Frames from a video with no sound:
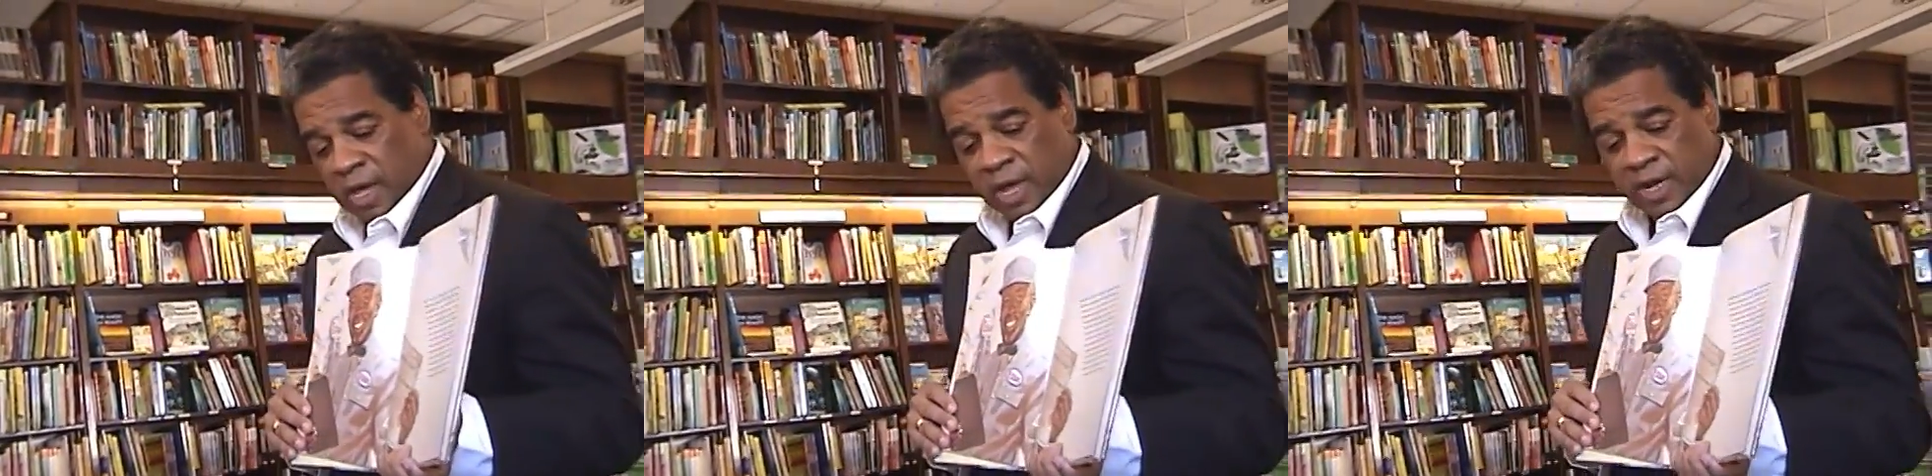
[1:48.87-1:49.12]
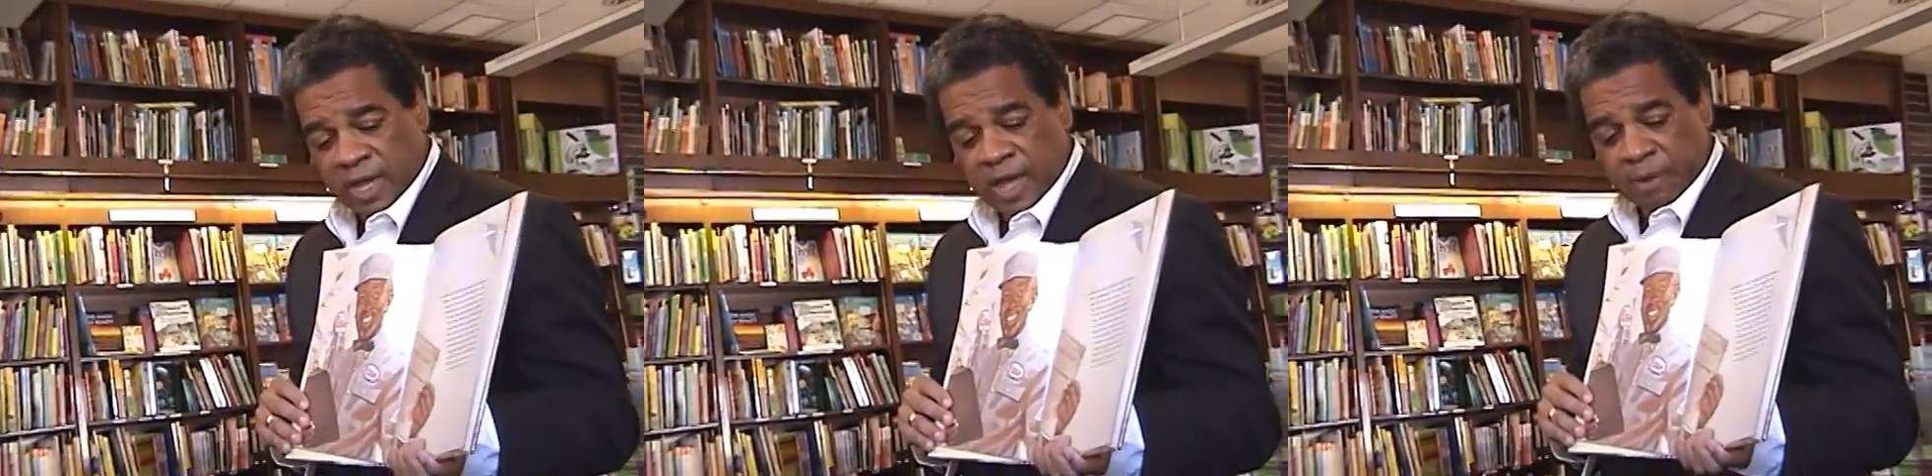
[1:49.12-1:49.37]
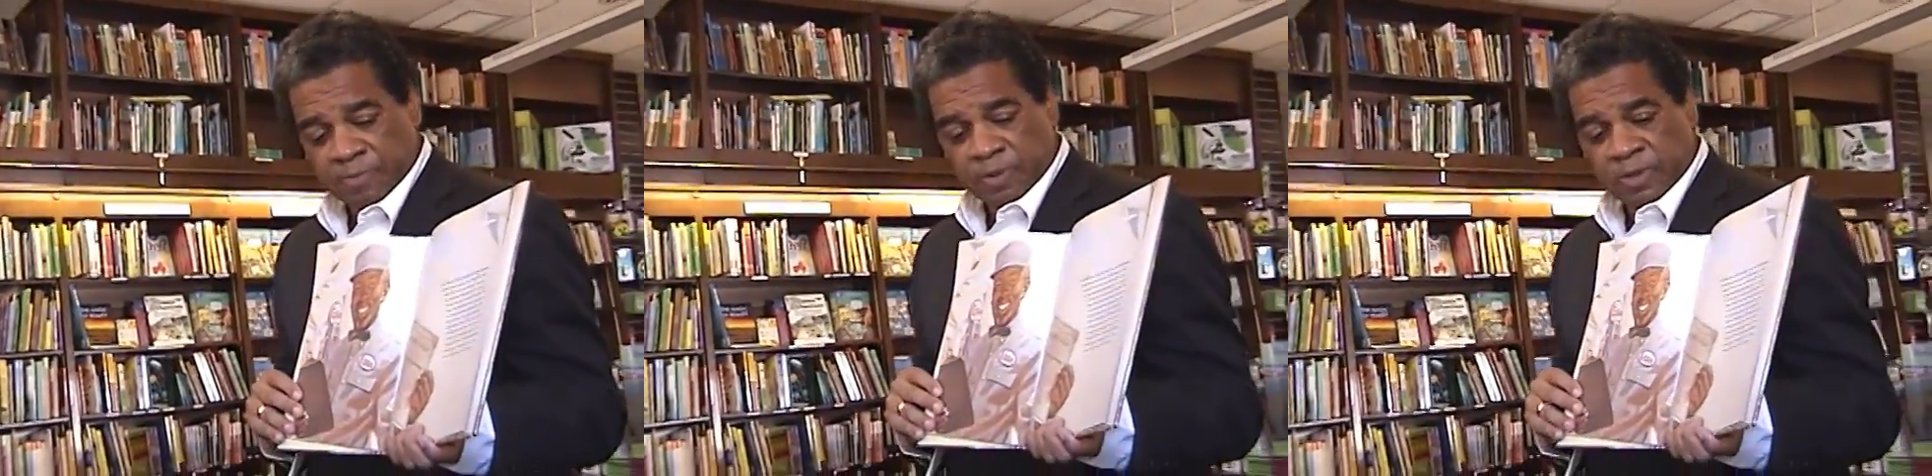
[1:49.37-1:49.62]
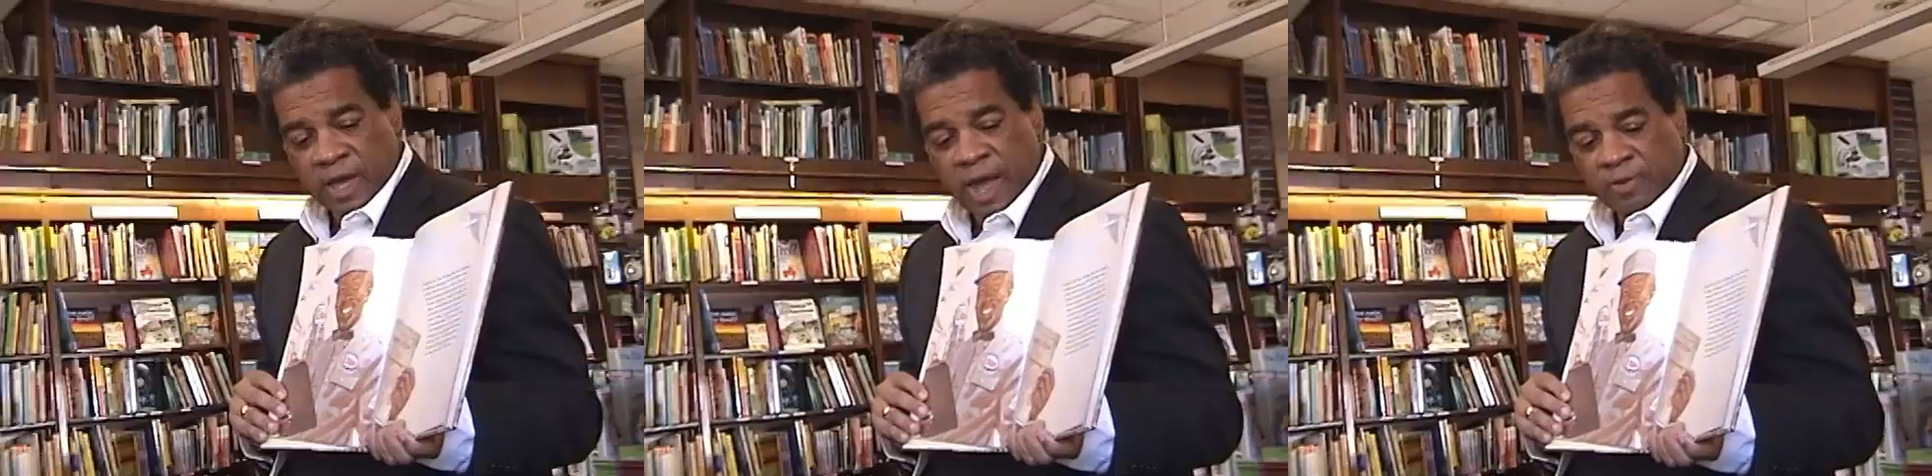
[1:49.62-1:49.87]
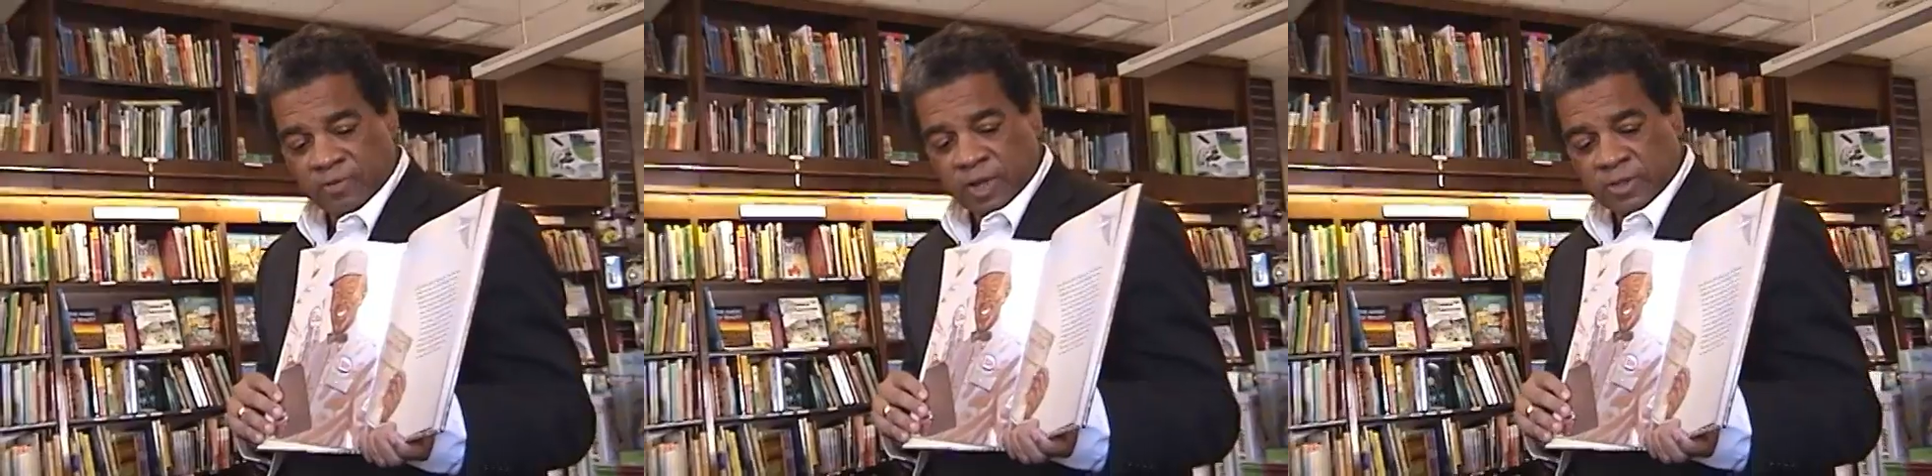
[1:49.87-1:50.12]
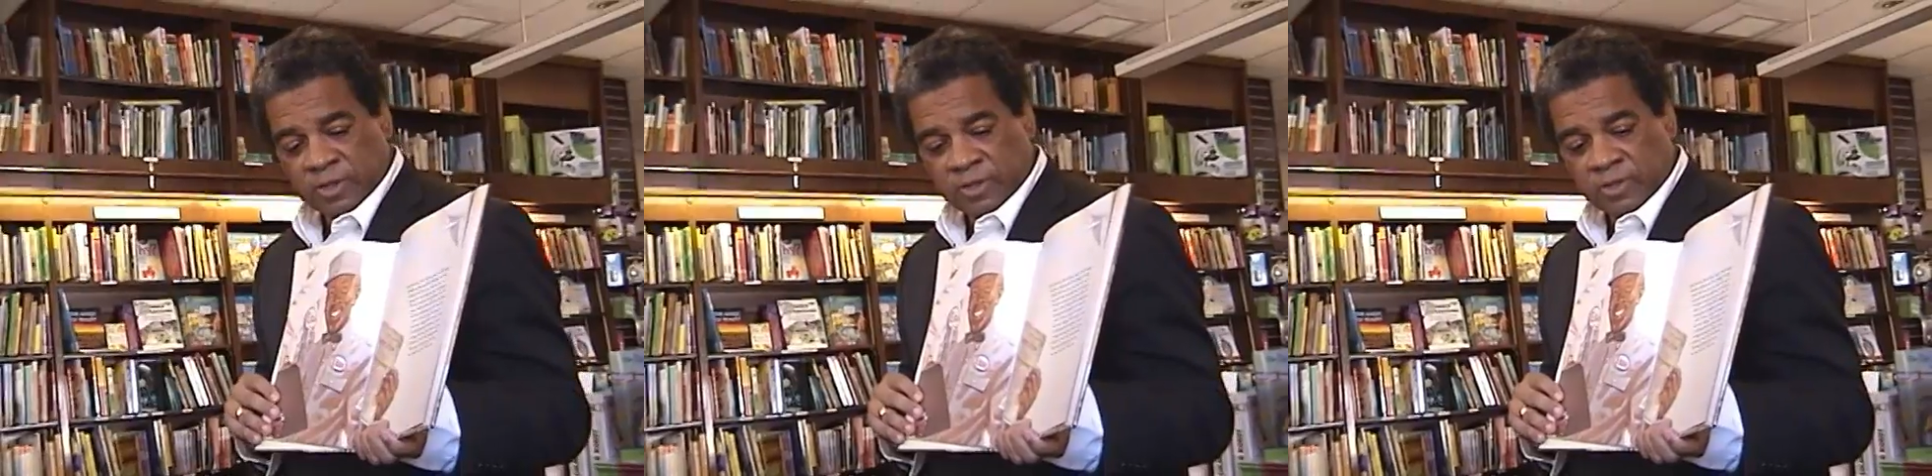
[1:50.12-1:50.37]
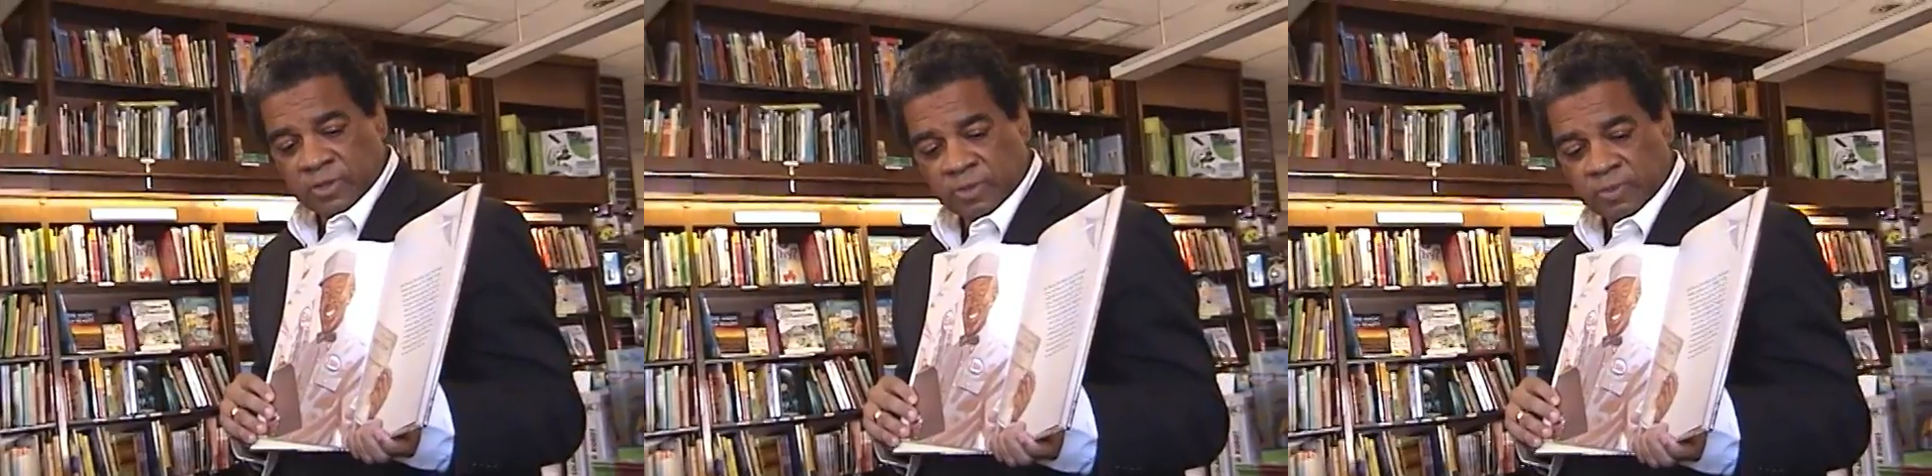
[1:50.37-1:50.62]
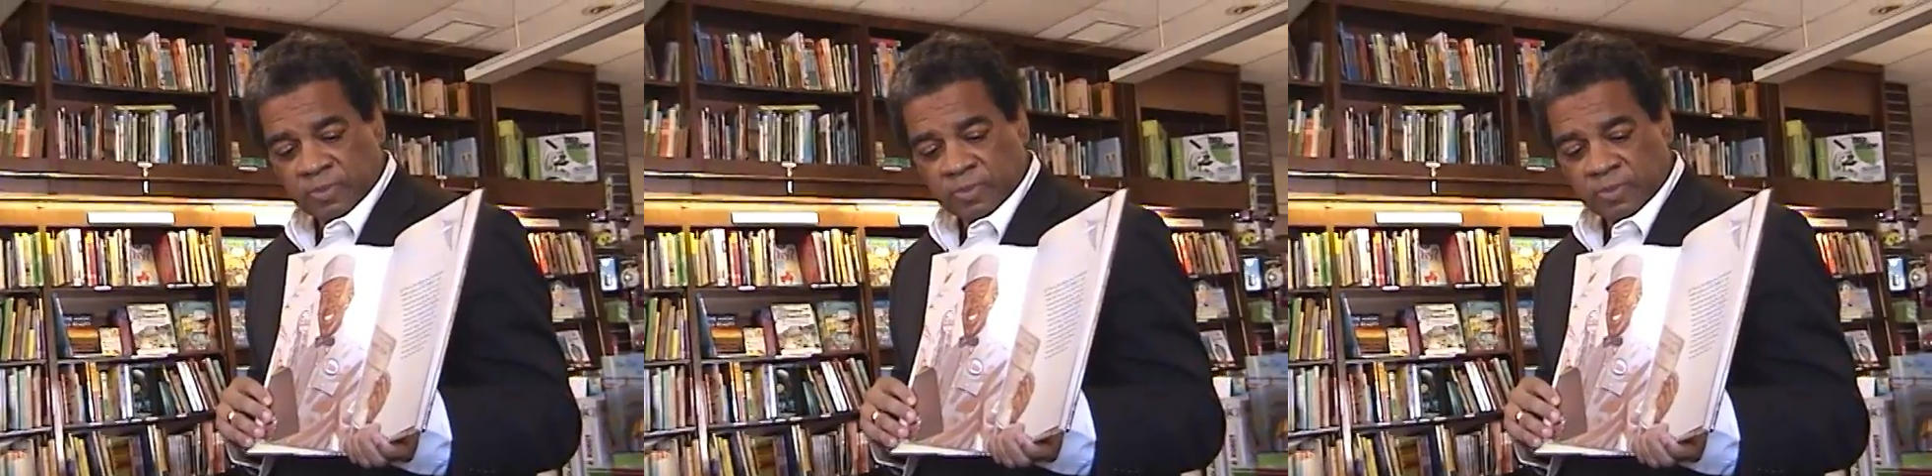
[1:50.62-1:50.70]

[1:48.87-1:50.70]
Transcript: And they got addresses,